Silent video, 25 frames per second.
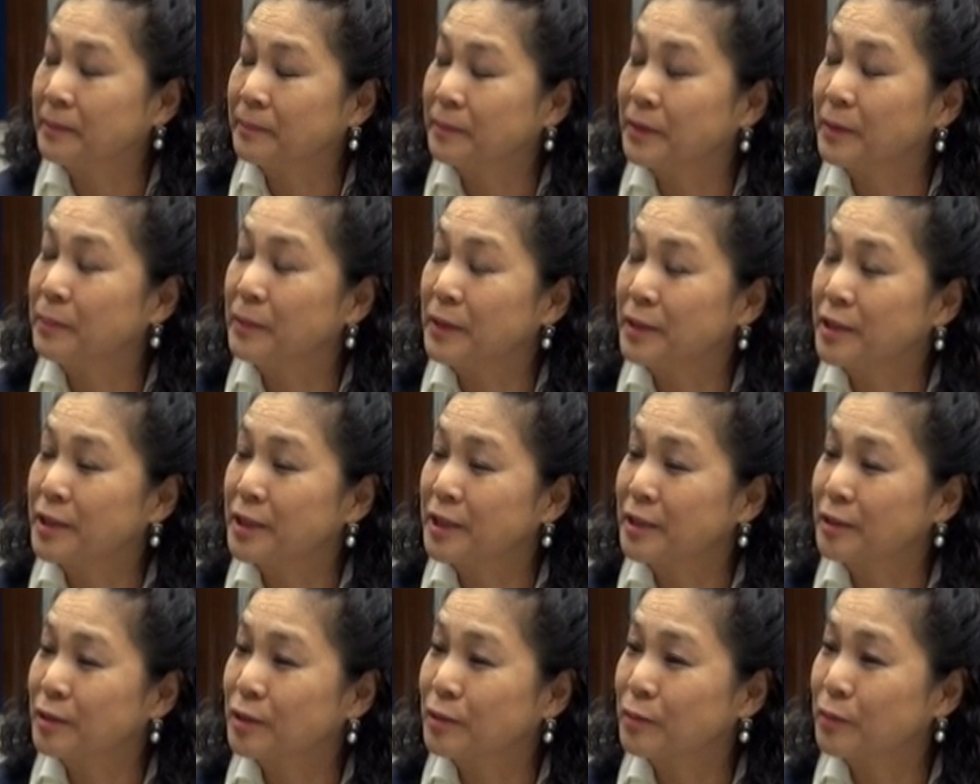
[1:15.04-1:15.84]
the
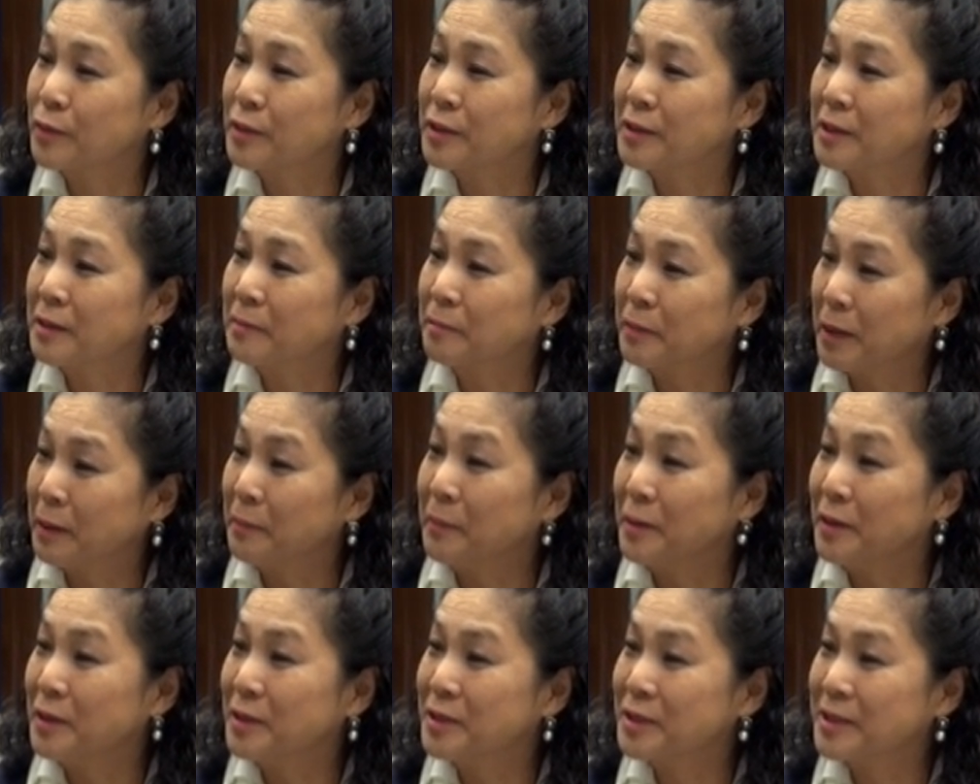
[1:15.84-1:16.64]
meetings with the Prime
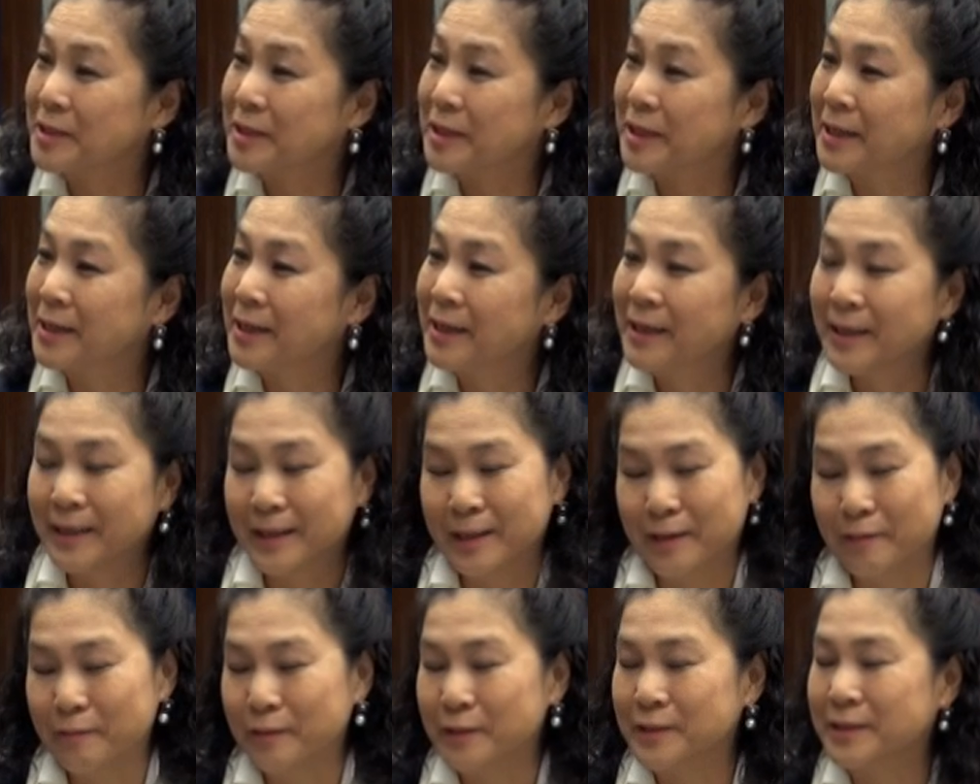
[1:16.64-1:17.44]
Minister.
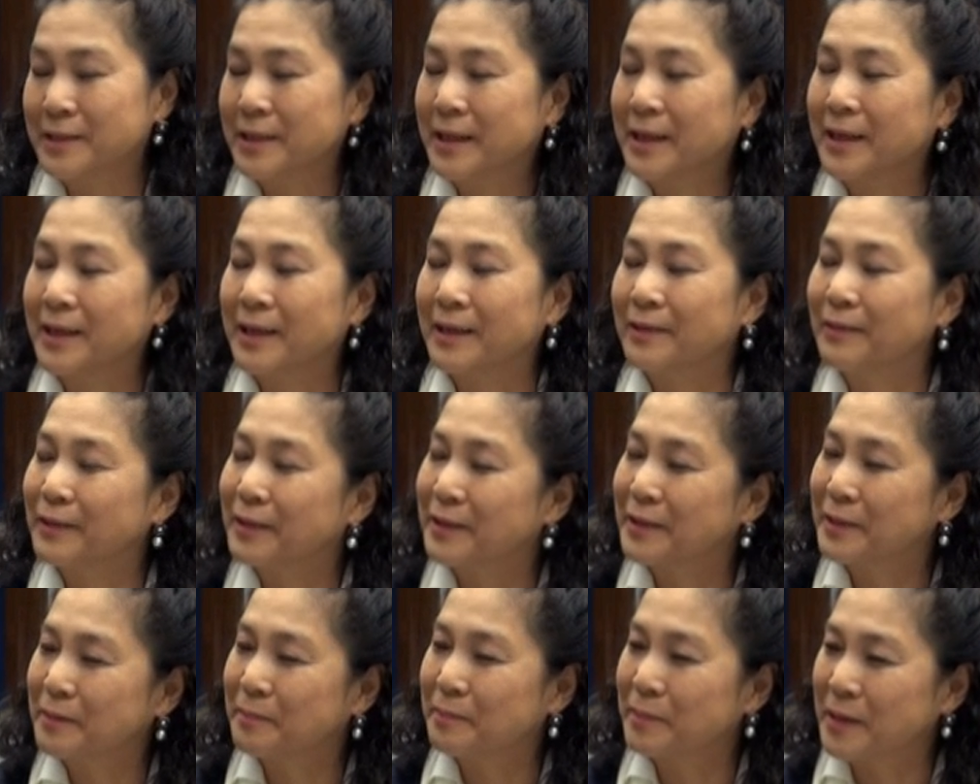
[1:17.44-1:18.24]
That was
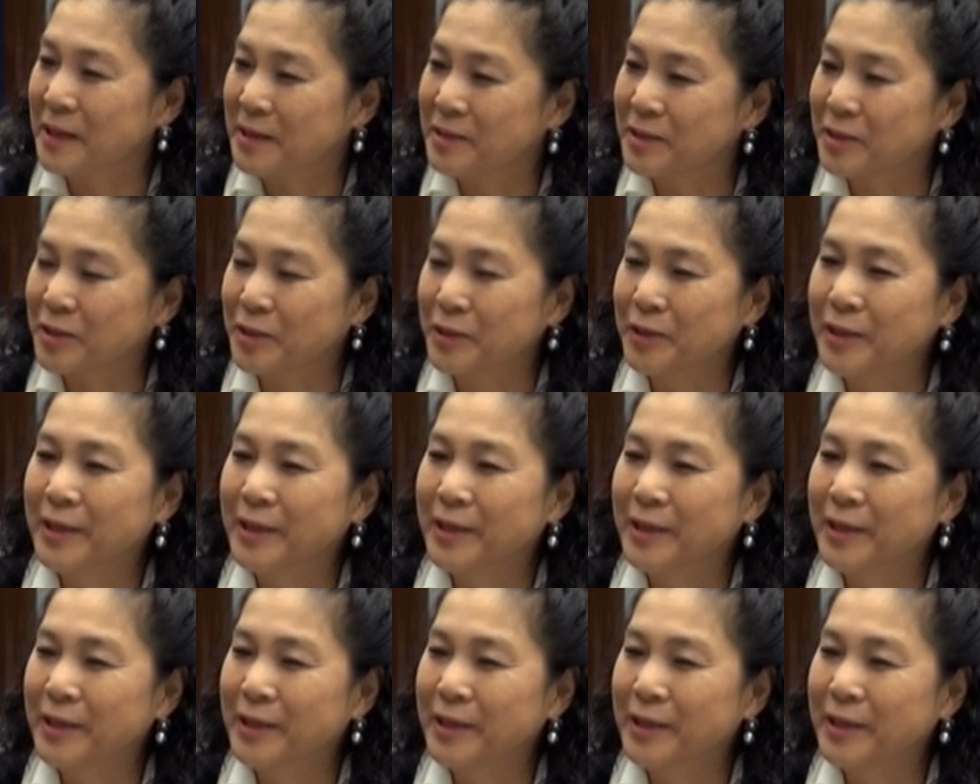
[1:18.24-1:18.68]
really a pleasure.